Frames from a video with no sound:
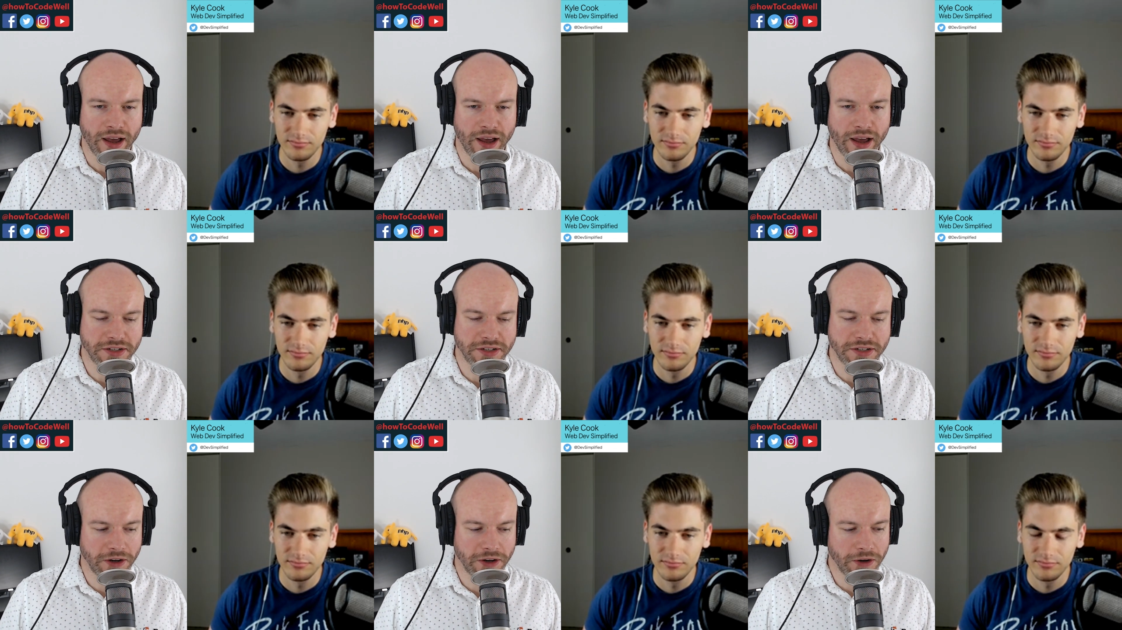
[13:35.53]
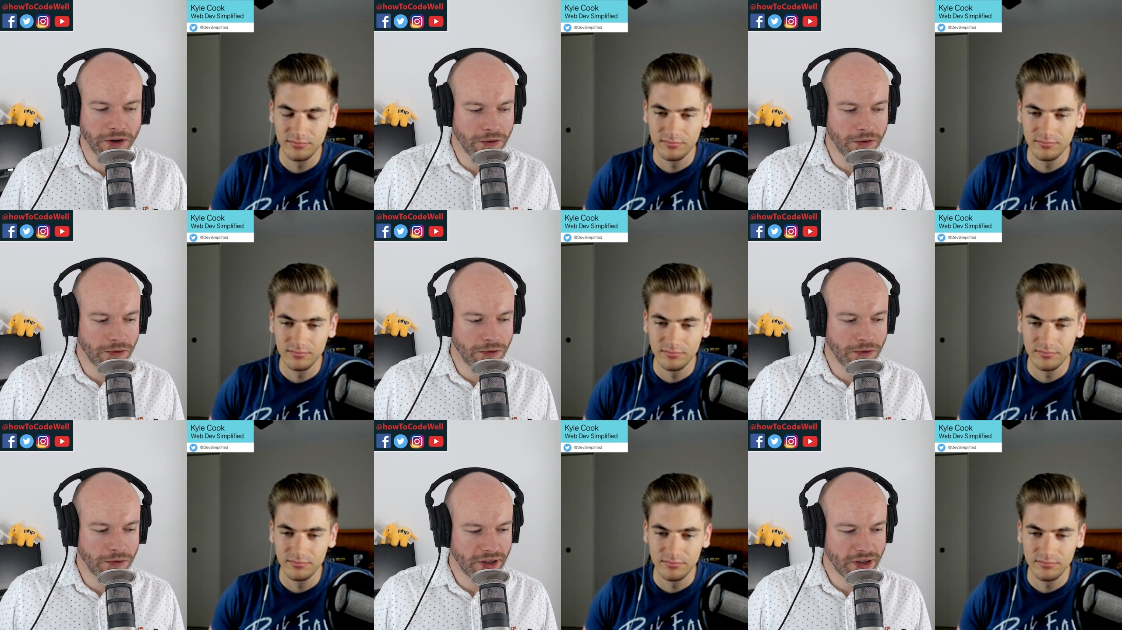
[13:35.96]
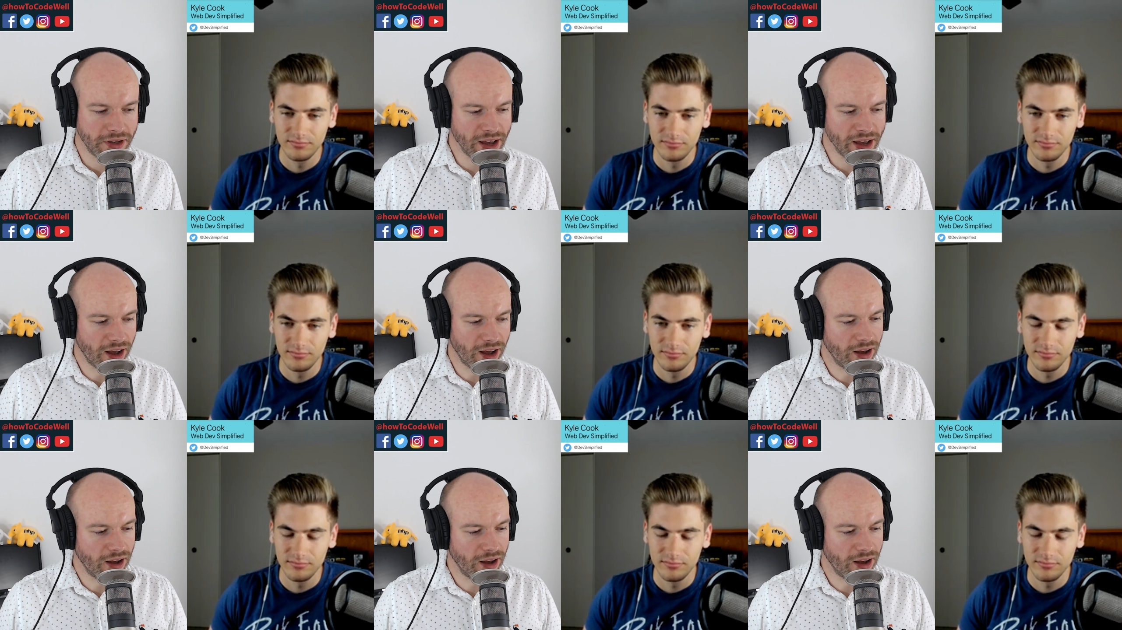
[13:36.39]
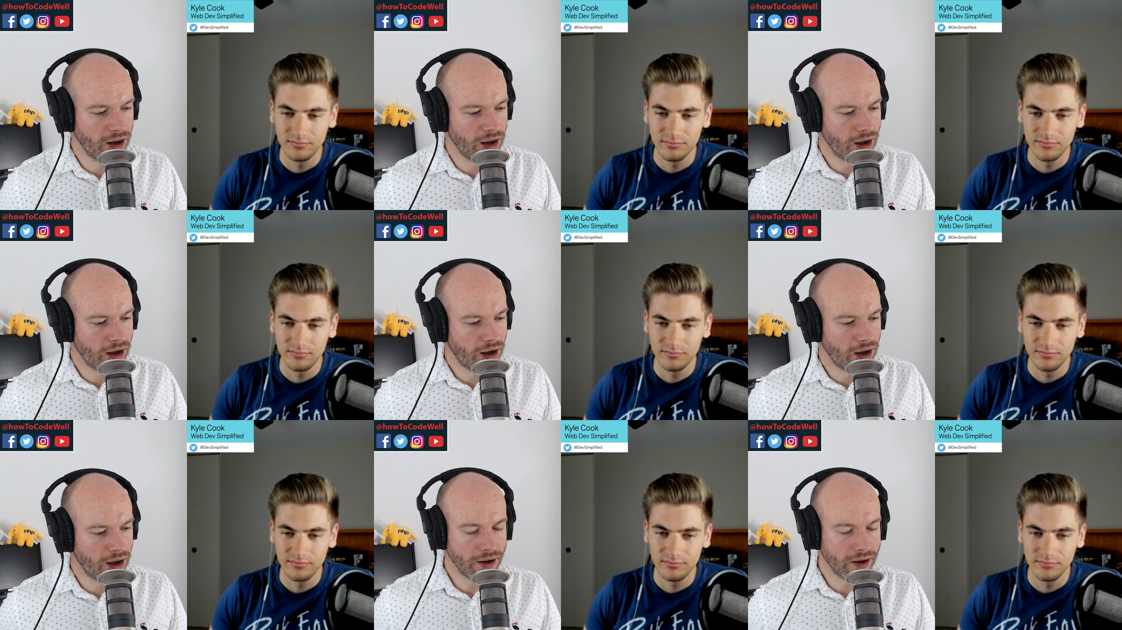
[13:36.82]
Speaker 1: So yeah,
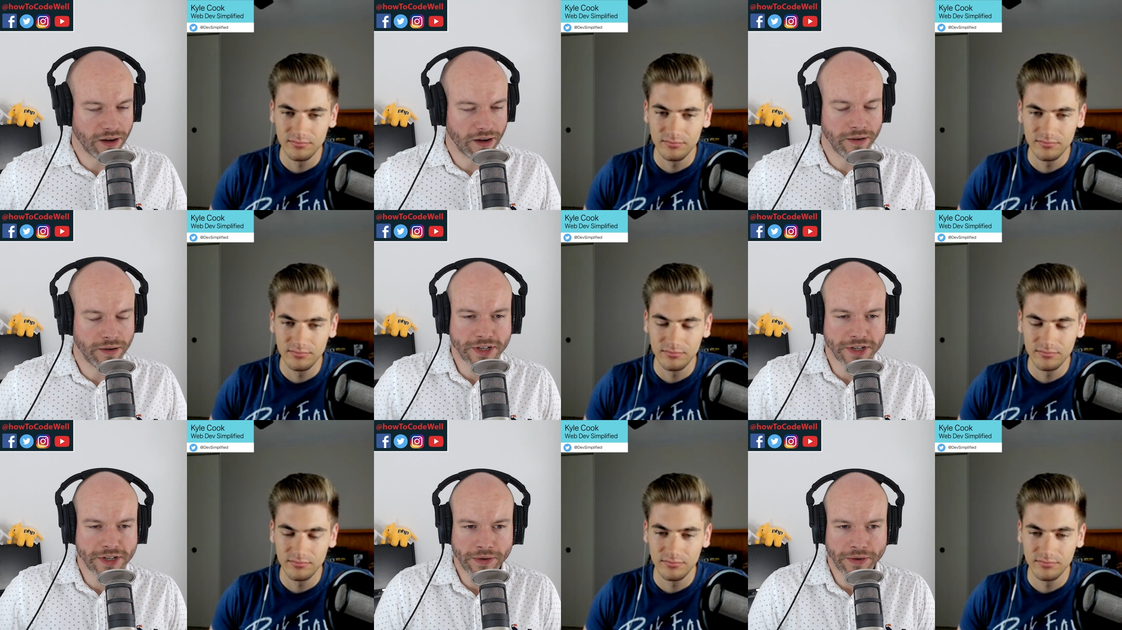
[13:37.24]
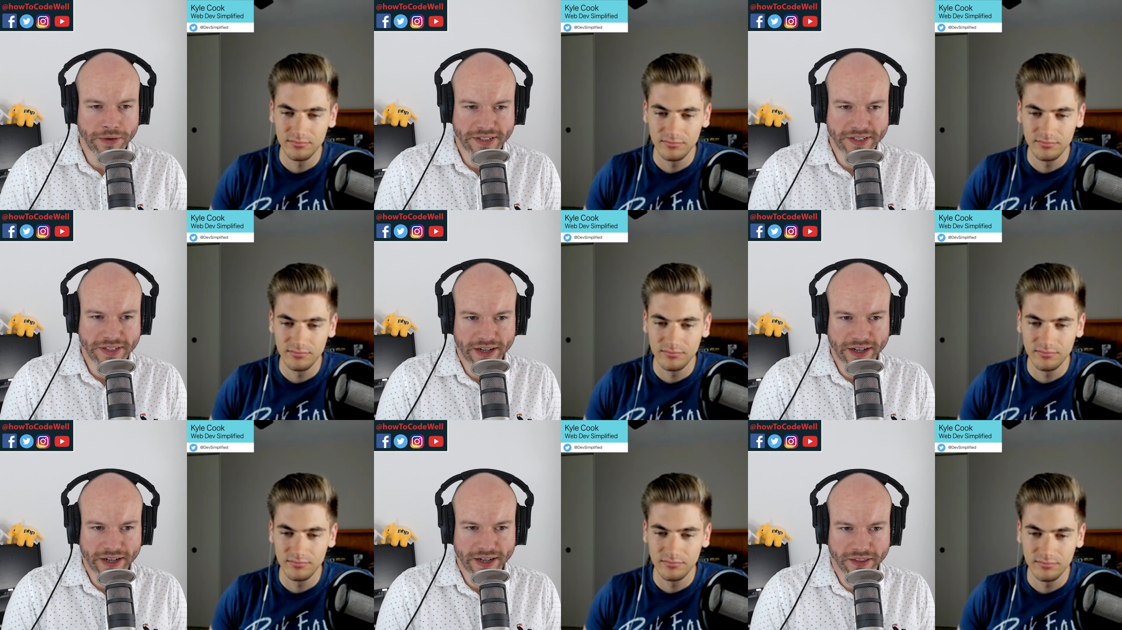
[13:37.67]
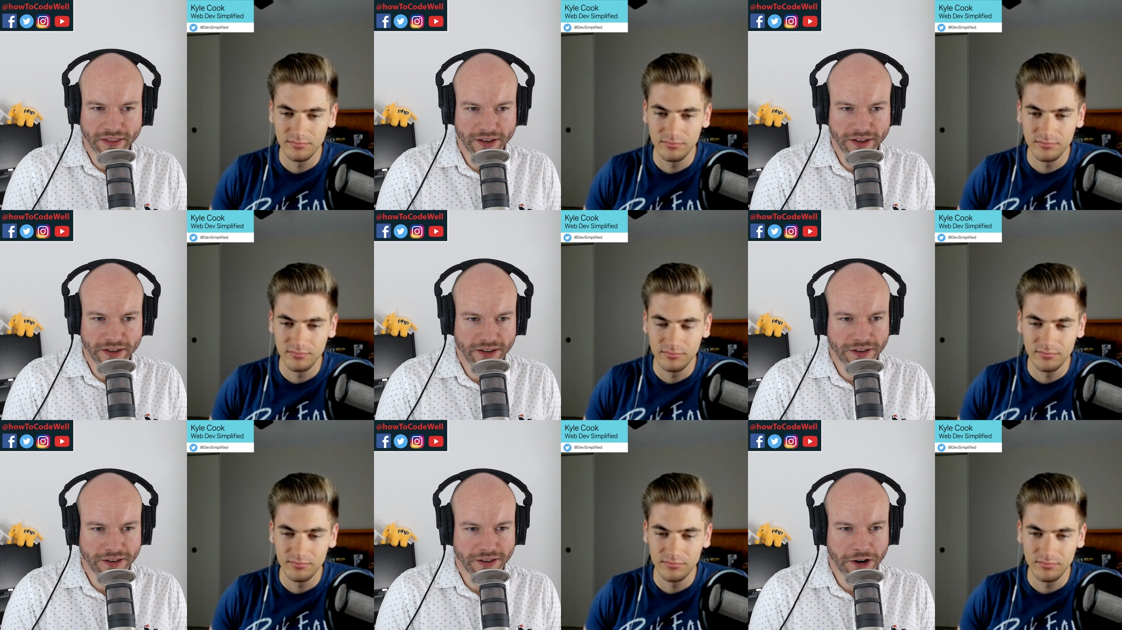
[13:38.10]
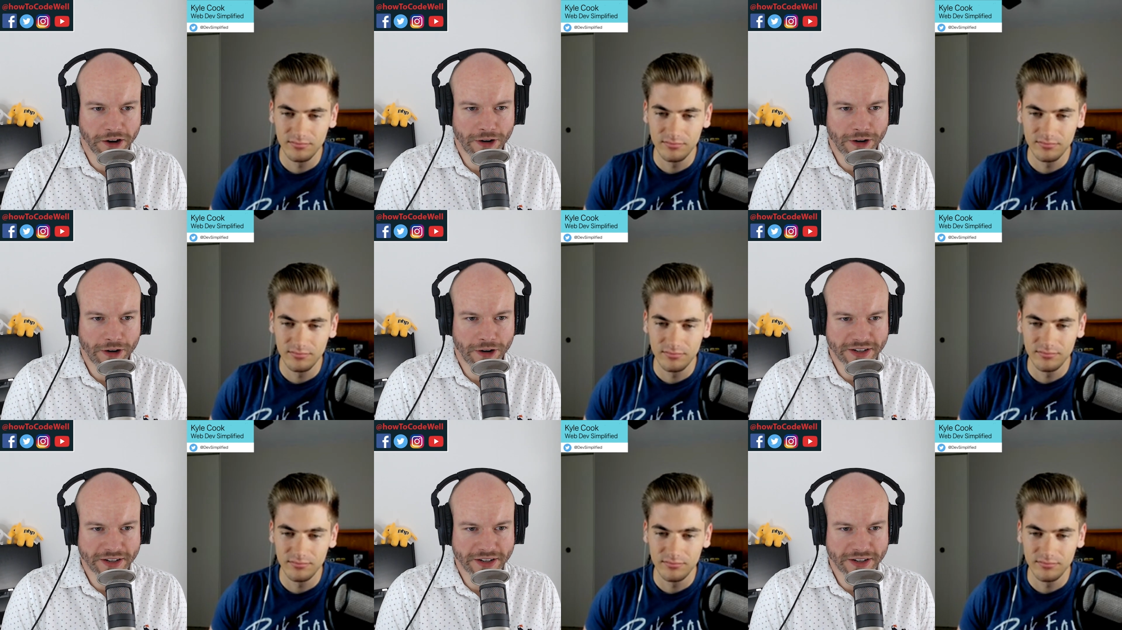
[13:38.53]
uh, I, I'm totally digging the the
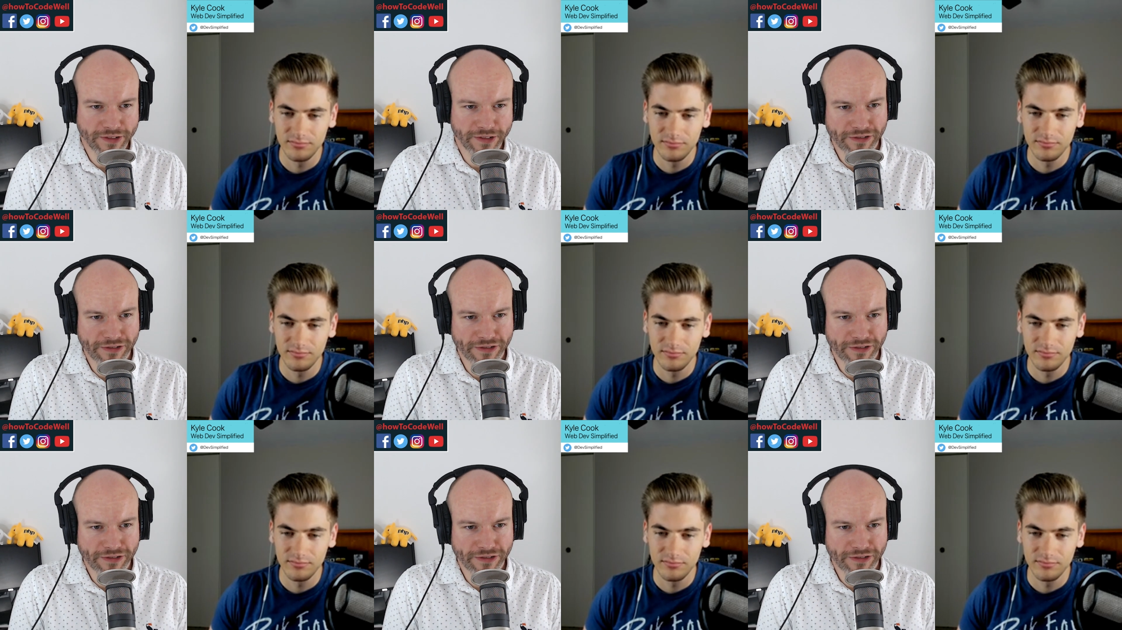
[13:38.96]
creating of a